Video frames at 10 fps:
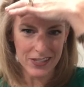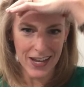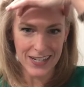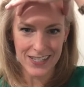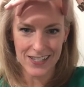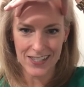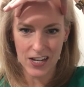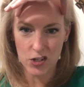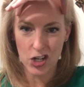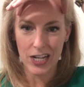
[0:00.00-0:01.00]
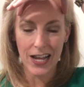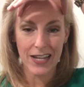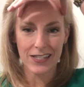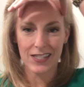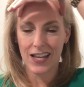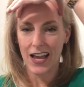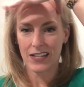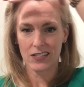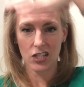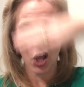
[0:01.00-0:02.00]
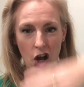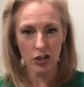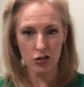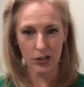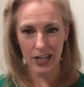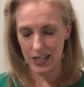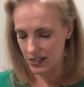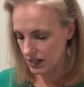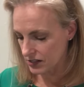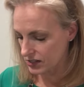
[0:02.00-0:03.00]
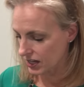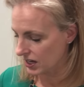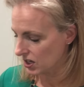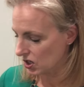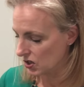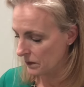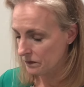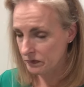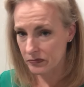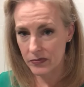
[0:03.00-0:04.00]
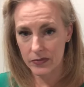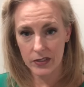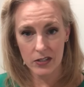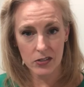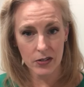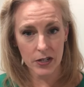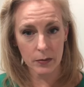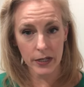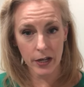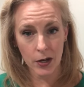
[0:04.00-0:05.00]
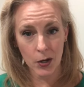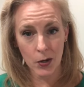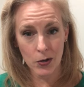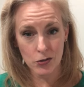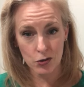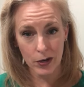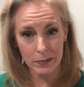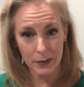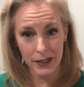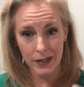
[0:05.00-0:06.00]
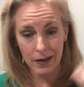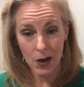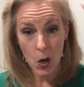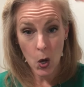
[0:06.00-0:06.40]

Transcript: this heady sensation as long as you can down the scale. So here we go. Join me.